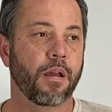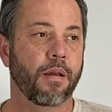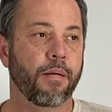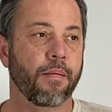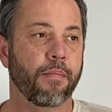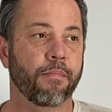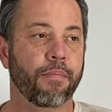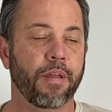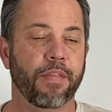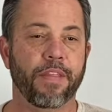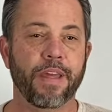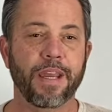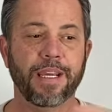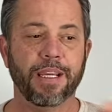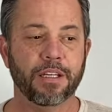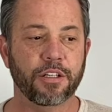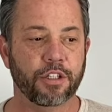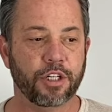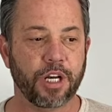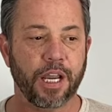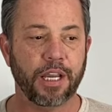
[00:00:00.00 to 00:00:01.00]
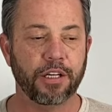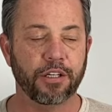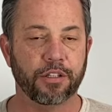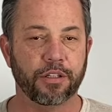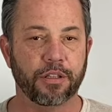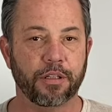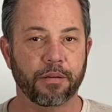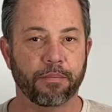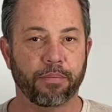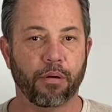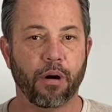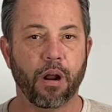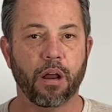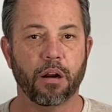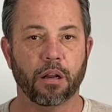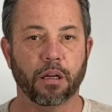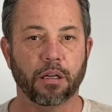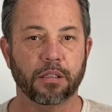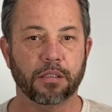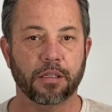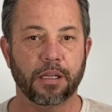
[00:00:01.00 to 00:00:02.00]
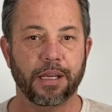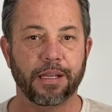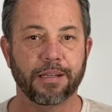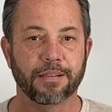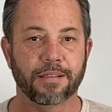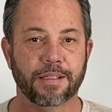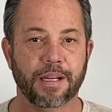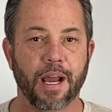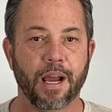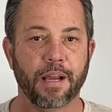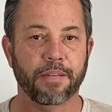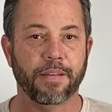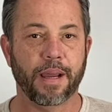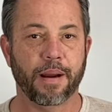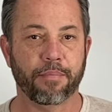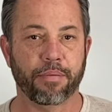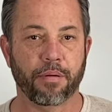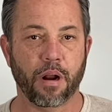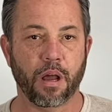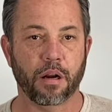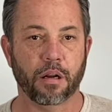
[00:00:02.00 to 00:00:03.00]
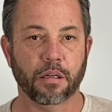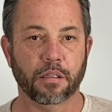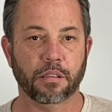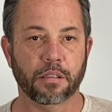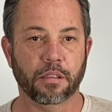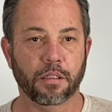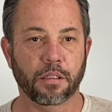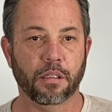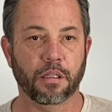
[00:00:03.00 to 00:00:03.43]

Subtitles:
But they can change the products inside that product.